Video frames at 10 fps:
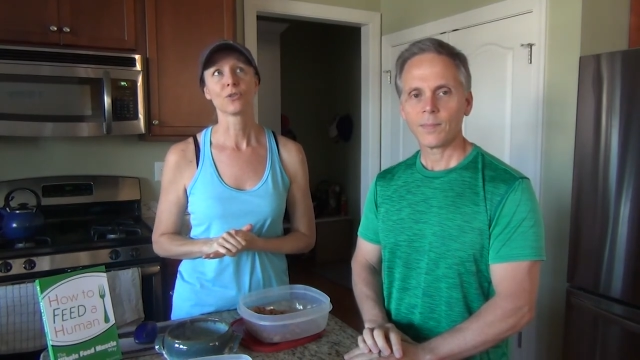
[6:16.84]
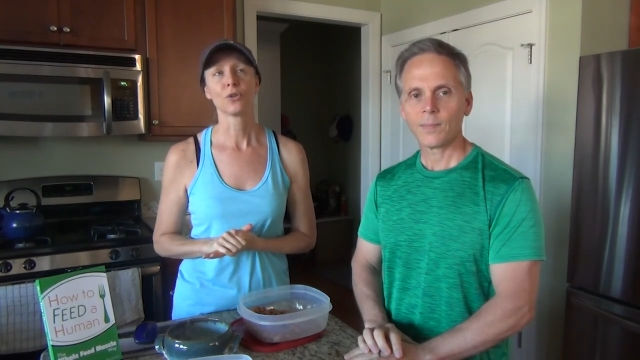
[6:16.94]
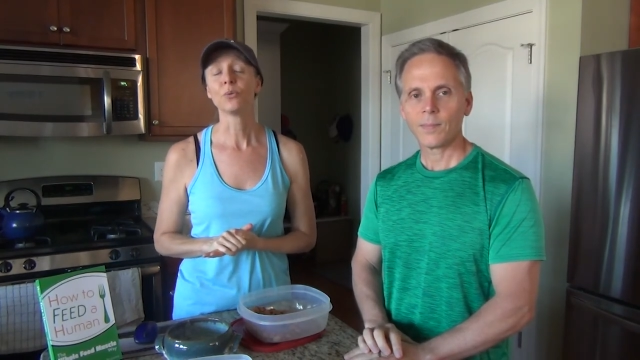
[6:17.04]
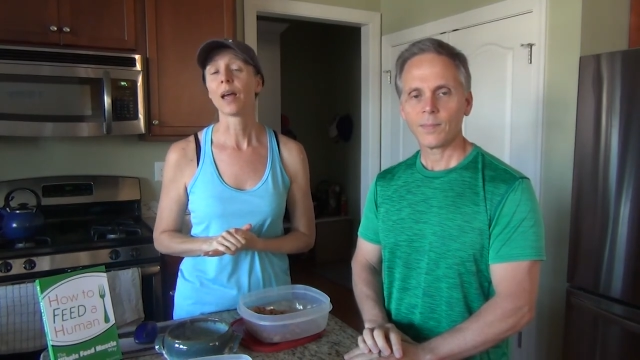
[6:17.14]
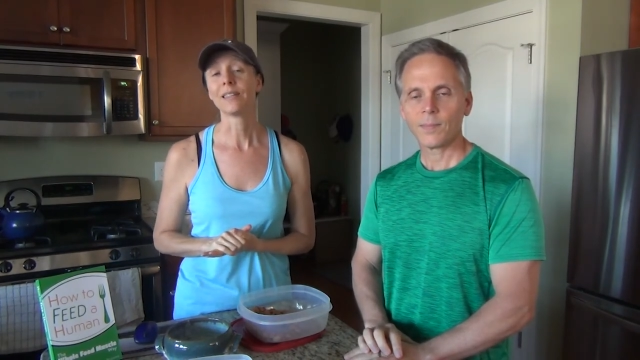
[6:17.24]

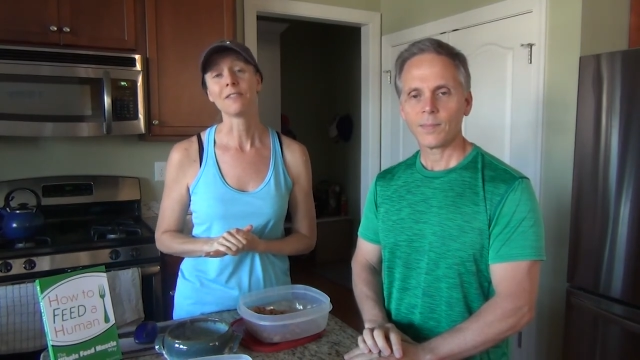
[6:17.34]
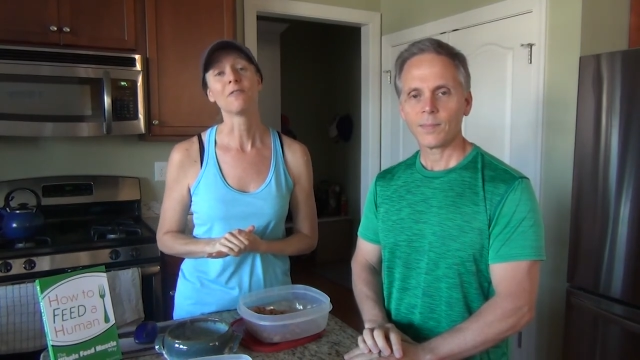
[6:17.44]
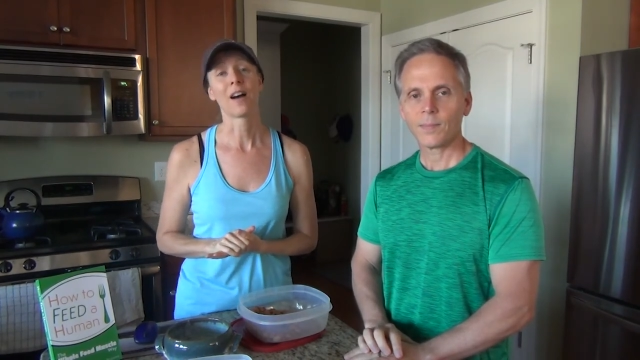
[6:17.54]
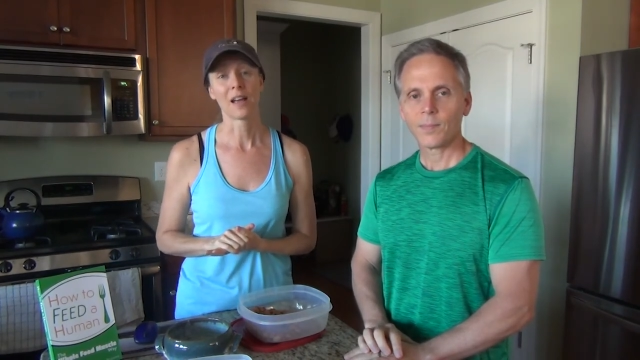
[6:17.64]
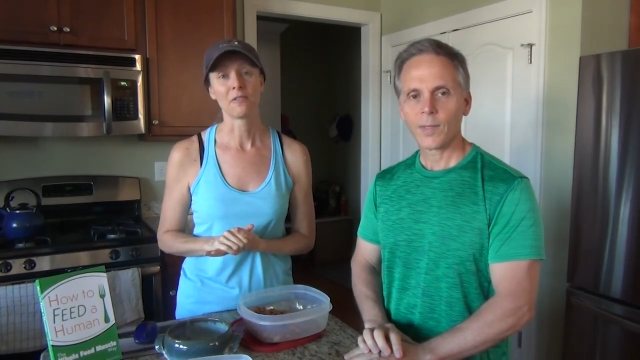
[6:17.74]

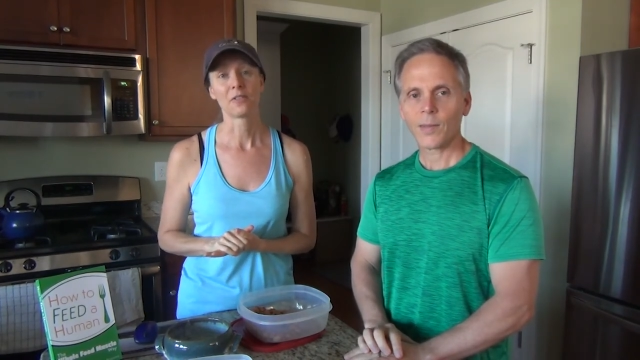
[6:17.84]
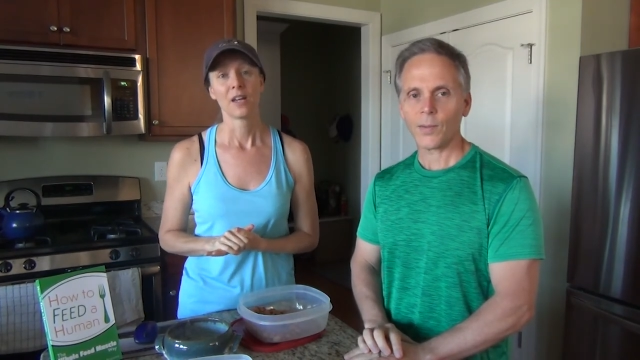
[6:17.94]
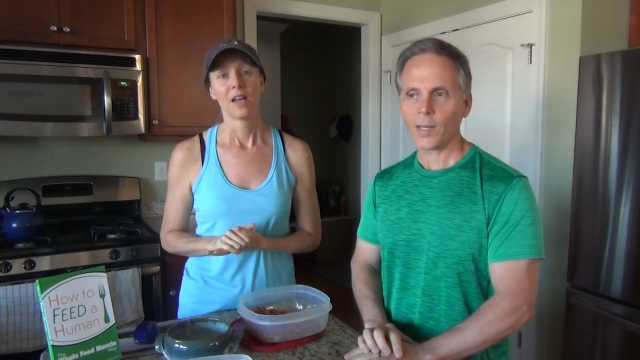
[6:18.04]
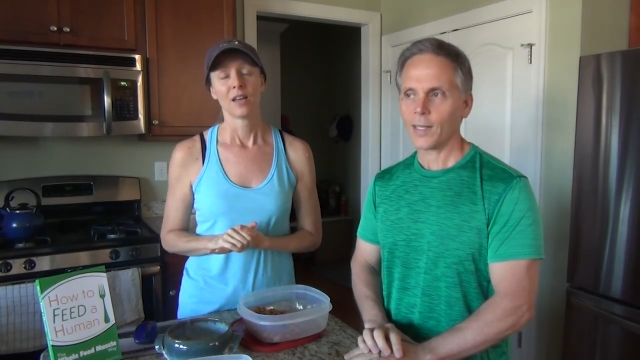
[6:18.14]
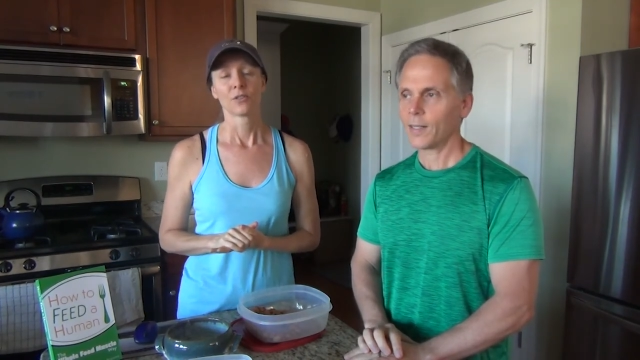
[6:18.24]
Speaker 1: 295.
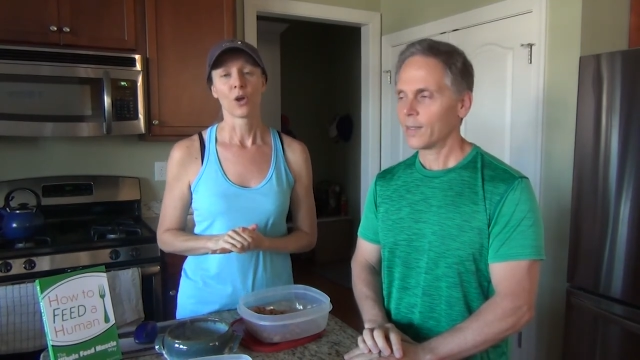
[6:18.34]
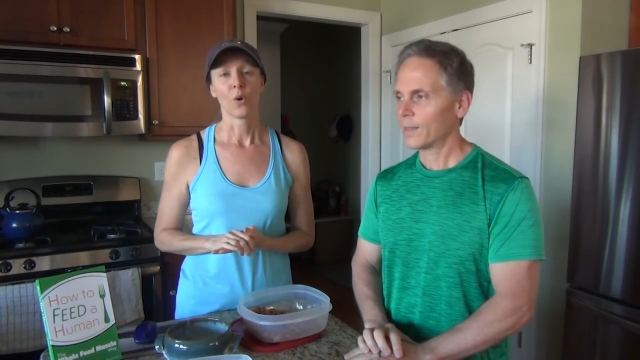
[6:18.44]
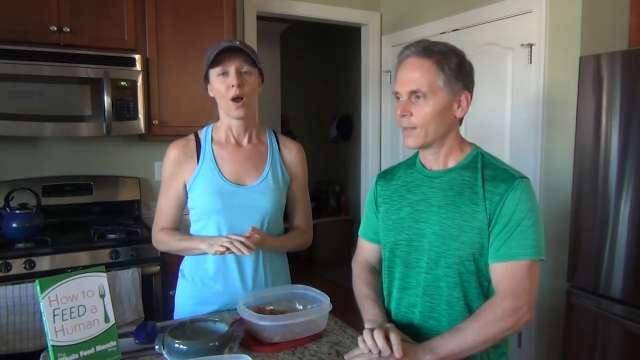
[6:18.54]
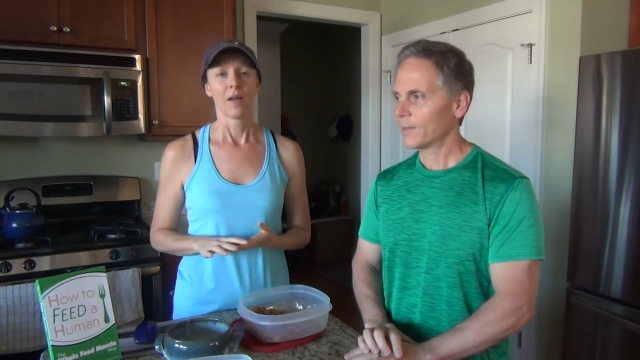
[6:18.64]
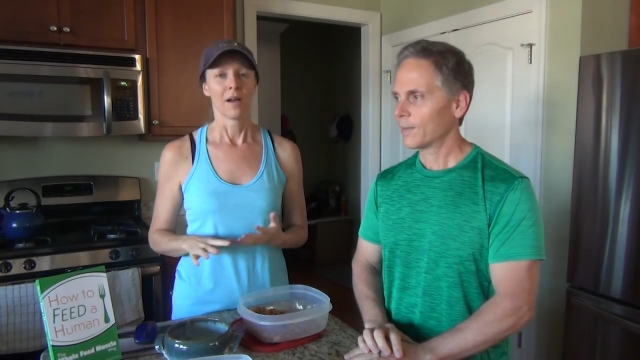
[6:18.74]
Right.
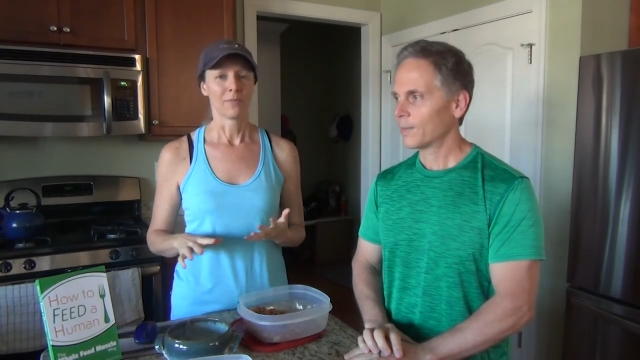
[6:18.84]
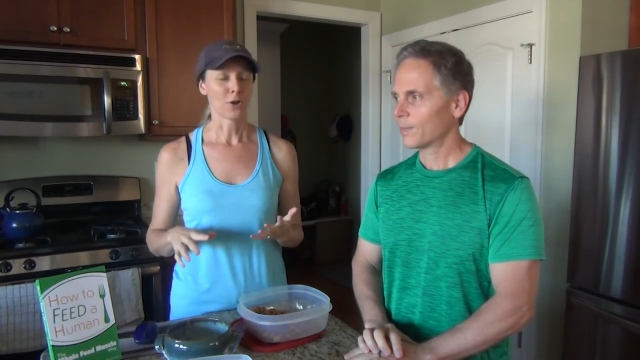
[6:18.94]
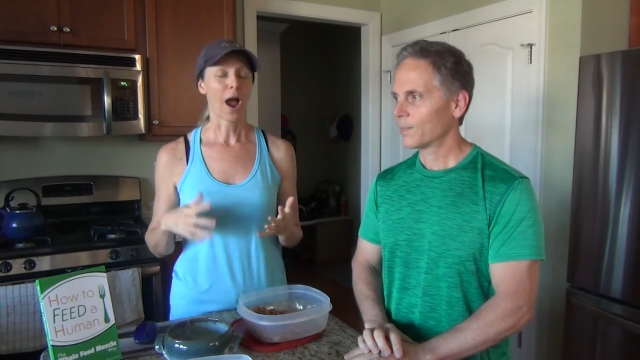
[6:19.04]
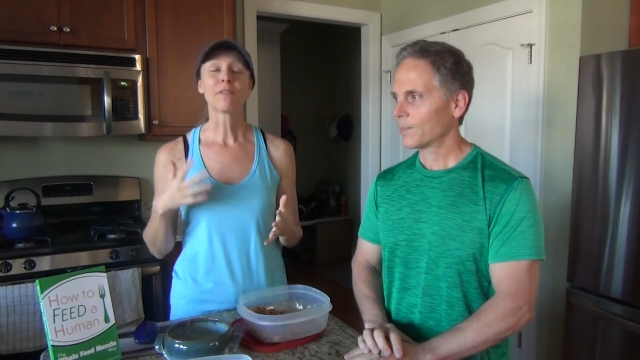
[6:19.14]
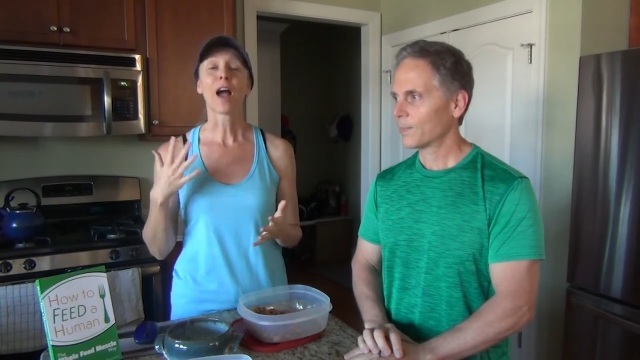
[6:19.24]
So uh,
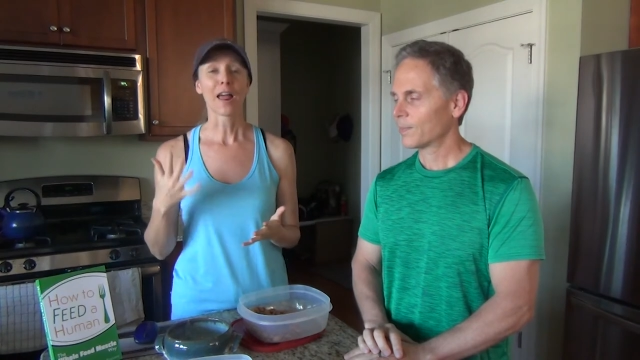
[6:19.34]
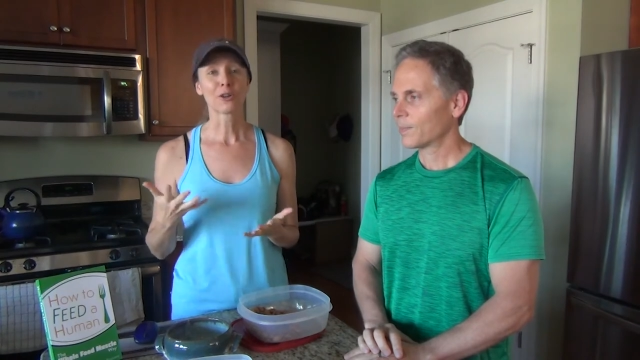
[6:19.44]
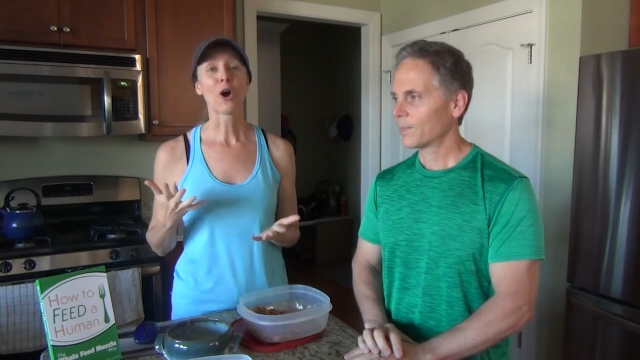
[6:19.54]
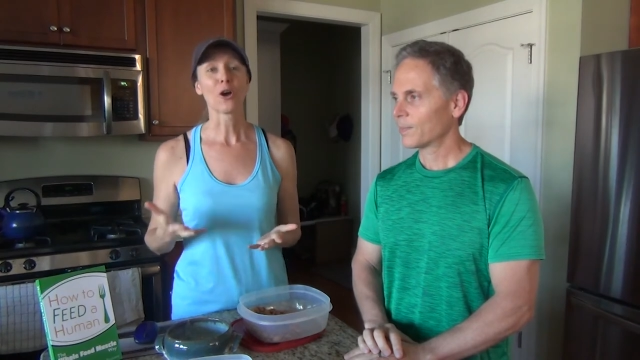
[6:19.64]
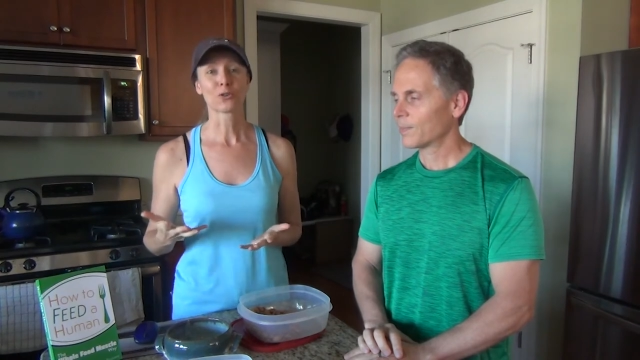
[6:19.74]
I've
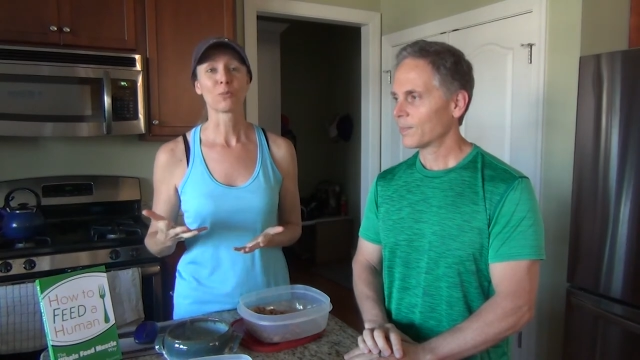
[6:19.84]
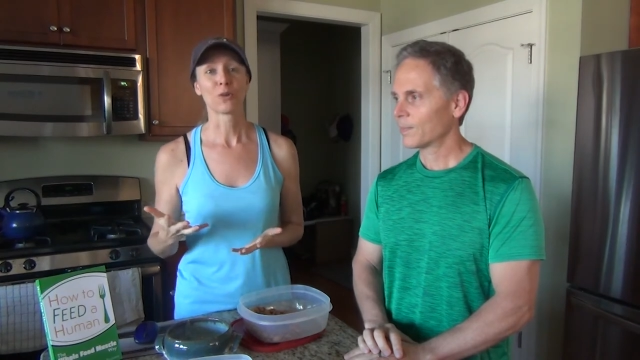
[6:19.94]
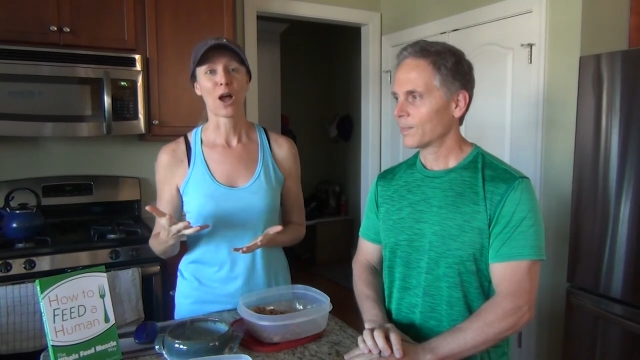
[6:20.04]
gotten calls from